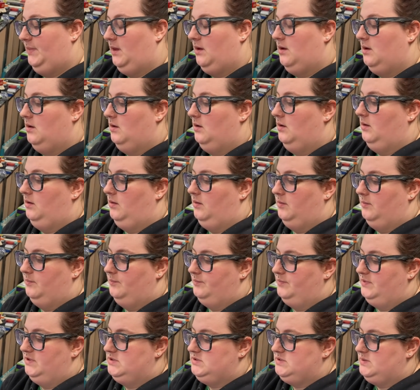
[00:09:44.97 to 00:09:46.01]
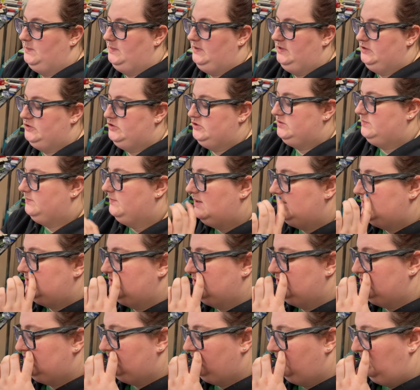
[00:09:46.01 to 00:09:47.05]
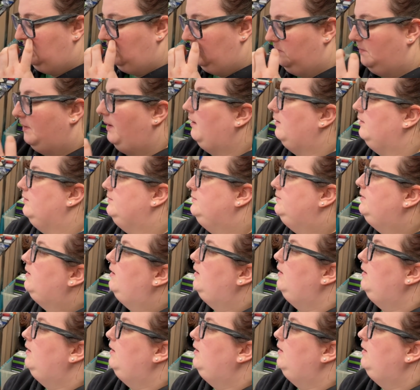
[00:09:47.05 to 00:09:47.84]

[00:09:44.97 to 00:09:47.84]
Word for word: Yep. Um, somebody just messaged me about